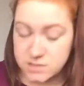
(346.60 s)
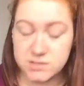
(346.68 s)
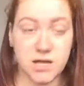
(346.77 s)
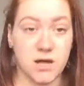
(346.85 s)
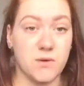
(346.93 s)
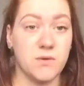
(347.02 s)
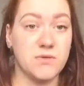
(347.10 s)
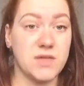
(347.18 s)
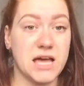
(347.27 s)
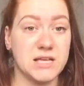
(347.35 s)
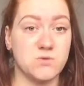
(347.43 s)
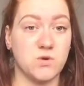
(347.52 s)
So
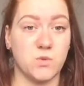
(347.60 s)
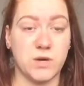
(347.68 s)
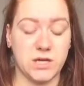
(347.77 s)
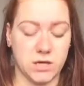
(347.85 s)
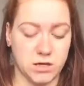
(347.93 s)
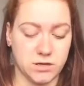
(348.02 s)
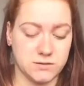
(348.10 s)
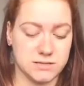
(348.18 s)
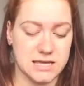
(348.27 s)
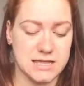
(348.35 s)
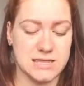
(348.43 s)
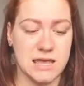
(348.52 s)
that is what we use.
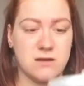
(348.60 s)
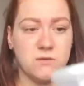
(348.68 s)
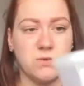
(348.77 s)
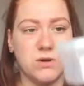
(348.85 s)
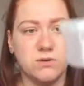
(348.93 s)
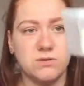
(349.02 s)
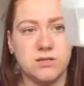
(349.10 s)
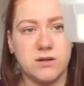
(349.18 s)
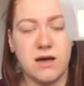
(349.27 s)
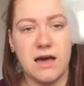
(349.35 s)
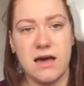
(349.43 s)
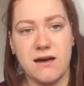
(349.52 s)
And then we also
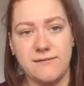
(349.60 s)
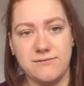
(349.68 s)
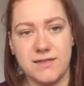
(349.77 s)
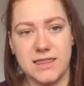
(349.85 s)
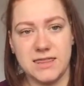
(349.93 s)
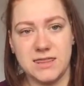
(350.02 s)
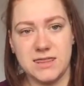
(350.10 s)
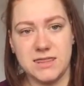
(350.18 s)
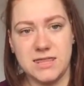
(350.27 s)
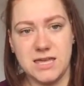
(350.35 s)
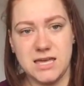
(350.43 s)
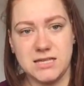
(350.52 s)
have
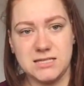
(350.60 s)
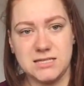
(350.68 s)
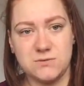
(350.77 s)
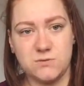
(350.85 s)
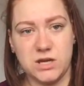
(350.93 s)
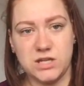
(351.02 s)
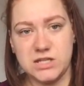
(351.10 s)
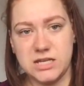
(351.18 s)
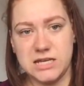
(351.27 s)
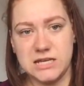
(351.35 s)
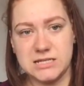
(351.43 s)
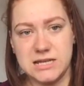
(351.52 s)
this, which
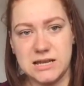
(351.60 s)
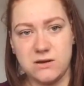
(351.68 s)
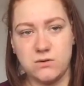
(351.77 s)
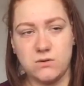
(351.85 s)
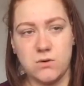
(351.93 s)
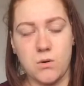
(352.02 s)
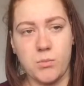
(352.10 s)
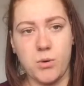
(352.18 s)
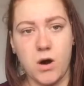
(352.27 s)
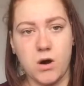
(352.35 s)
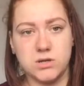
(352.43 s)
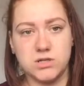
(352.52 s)
is a little
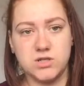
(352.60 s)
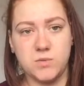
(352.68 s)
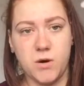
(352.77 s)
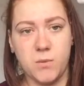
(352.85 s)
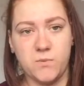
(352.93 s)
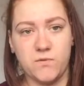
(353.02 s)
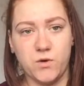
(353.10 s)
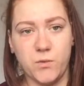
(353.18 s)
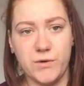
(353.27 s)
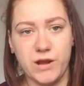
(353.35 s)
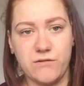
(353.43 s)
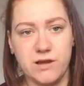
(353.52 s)
pot to pop
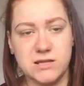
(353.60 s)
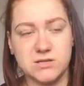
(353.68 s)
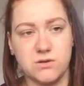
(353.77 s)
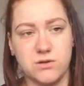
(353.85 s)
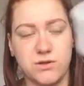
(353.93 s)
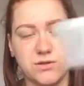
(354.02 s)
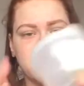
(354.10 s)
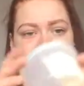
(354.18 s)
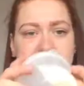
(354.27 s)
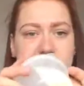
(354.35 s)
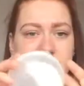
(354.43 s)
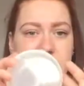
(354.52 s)
formula in. It's got
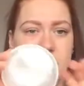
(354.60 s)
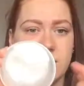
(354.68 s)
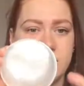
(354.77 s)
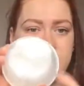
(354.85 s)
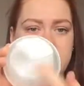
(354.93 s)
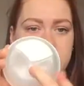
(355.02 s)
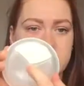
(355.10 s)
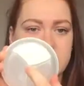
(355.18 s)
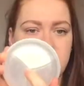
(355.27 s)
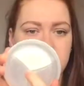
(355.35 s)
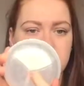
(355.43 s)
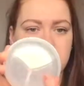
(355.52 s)
3
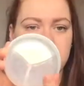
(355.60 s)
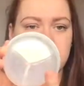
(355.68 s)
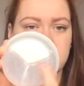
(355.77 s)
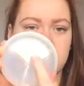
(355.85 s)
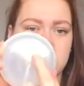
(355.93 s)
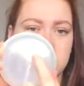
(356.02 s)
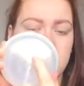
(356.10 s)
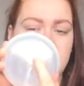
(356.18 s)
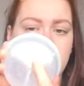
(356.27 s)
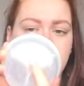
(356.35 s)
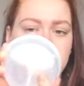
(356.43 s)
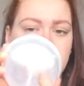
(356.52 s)
sections.
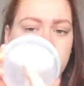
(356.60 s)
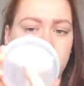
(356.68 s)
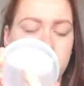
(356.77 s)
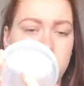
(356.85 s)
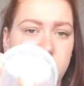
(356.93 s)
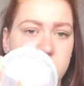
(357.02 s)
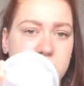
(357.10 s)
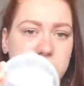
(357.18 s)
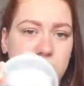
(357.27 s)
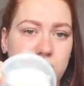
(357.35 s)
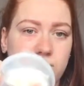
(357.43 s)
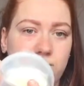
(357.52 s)
So one of them has
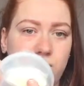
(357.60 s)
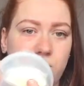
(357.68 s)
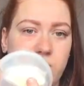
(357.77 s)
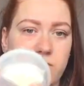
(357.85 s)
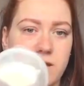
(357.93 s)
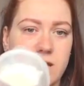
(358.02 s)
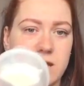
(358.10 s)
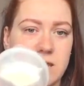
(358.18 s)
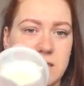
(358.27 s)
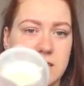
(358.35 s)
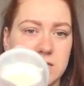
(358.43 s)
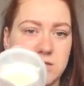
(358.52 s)
got the formula in,
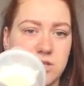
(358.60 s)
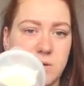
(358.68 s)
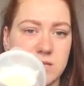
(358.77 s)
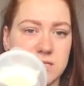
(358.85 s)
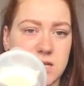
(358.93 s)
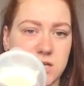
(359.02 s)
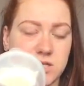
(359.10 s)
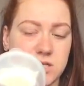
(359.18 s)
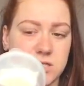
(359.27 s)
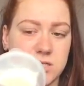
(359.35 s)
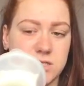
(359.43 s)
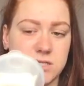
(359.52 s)
and then there's 2 other
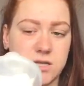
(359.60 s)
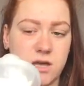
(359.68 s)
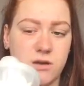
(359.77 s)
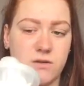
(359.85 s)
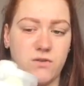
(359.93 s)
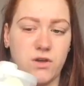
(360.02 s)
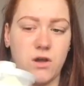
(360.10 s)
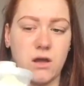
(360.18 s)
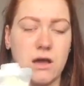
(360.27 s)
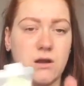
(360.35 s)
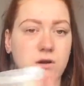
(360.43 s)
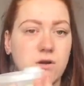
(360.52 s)
sections. So if you're
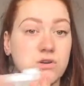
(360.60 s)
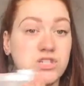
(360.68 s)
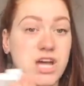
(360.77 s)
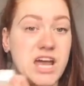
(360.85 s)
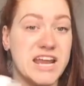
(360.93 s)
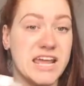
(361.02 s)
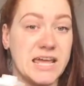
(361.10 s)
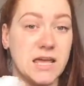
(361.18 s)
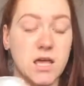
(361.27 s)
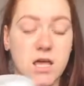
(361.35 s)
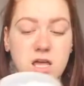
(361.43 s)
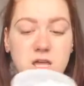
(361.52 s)
going on a long journey,
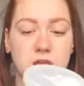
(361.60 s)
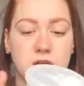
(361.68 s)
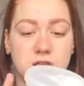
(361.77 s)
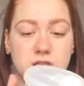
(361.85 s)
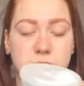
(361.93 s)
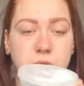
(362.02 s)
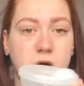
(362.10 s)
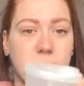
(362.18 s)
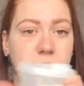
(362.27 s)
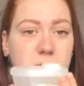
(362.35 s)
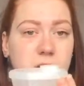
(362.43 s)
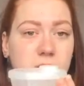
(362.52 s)
you can just
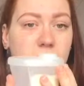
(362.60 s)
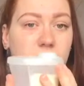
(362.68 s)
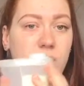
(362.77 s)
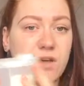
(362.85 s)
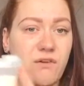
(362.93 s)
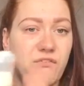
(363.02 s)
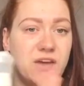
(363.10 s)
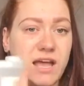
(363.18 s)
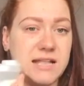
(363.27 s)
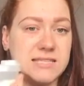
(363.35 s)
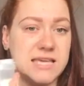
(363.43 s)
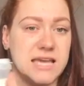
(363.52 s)
pop all your
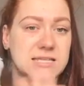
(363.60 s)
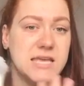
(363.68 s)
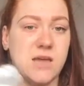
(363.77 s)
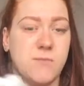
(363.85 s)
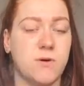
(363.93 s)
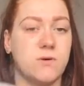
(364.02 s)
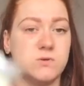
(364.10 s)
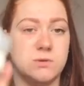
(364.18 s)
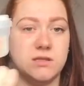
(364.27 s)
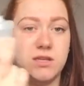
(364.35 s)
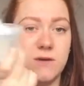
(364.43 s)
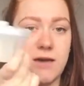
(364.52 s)
feeds in, take your bottles
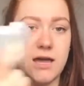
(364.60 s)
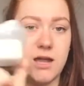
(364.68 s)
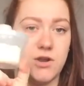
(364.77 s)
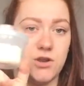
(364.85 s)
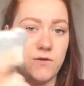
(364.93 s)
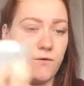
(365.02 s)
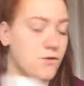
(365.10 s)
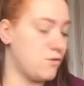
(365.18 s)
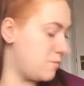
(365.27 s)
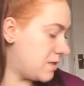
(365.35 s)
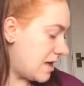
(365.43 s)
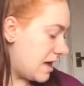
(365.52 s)
with you, and you've got
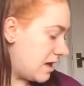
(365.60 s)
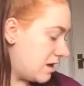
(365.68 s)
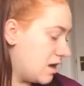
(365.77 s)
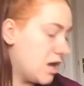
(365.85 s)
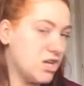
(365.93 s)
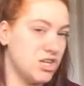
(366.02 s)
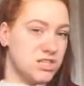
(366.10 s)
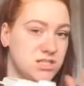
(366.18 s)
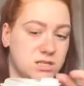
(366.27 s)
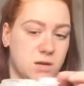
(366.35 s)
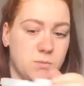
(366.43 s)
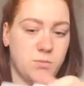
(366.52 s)
them there. And you just
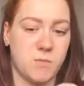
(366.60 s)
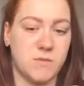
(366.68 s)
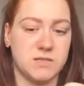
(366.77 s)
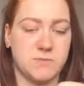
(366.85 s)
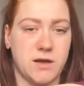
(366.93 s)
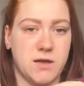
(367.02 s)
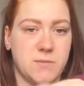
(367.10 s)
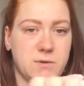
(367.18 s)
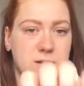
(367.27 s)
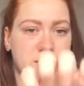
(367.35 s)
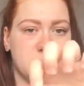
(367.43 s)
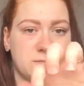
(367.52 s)
pop this bit
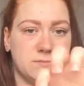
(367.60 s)
open.